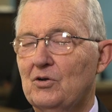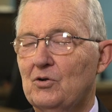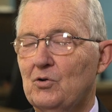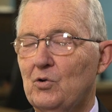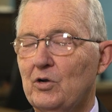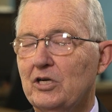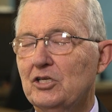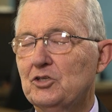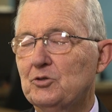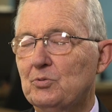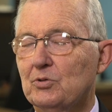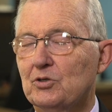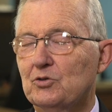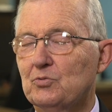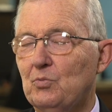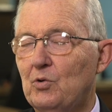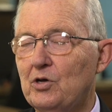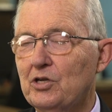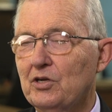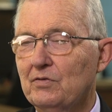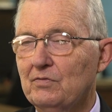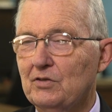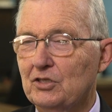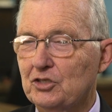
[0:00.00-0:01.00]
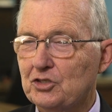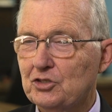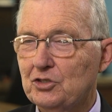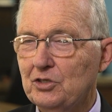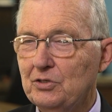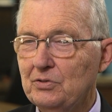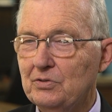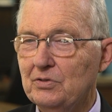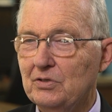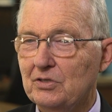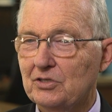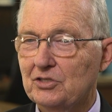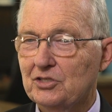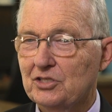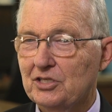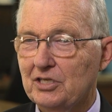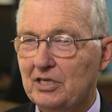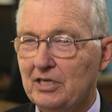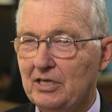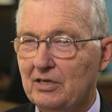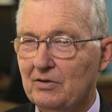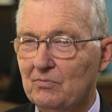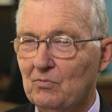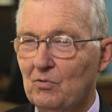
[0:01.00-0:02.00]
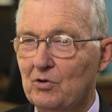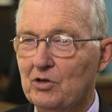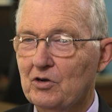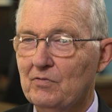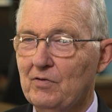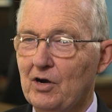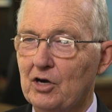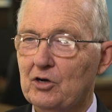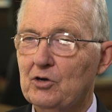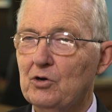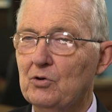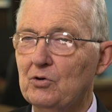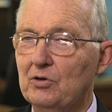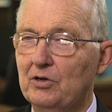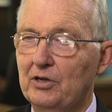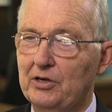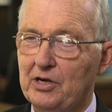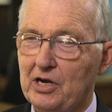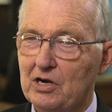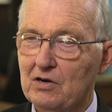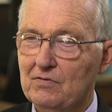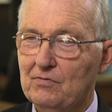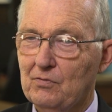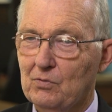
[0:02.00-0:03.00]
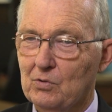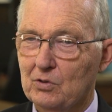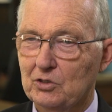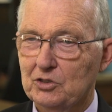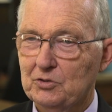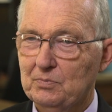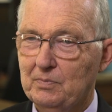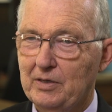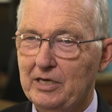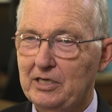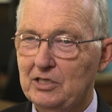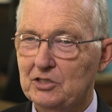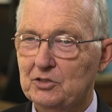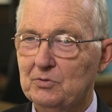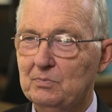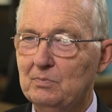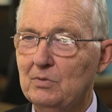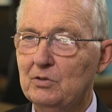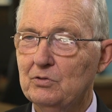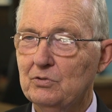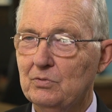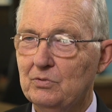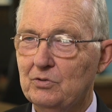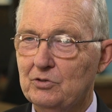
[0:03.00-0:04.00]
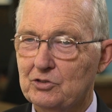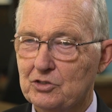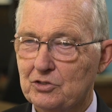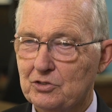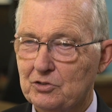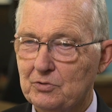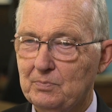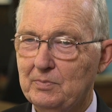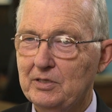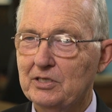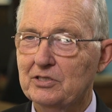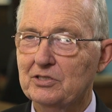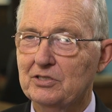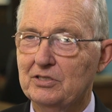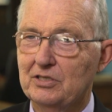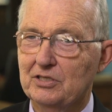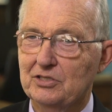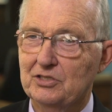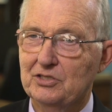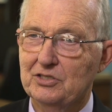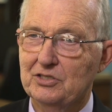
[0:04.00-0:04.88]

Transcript: Chris was one of the students in one of our Kirtland Air Force Base Boots to Business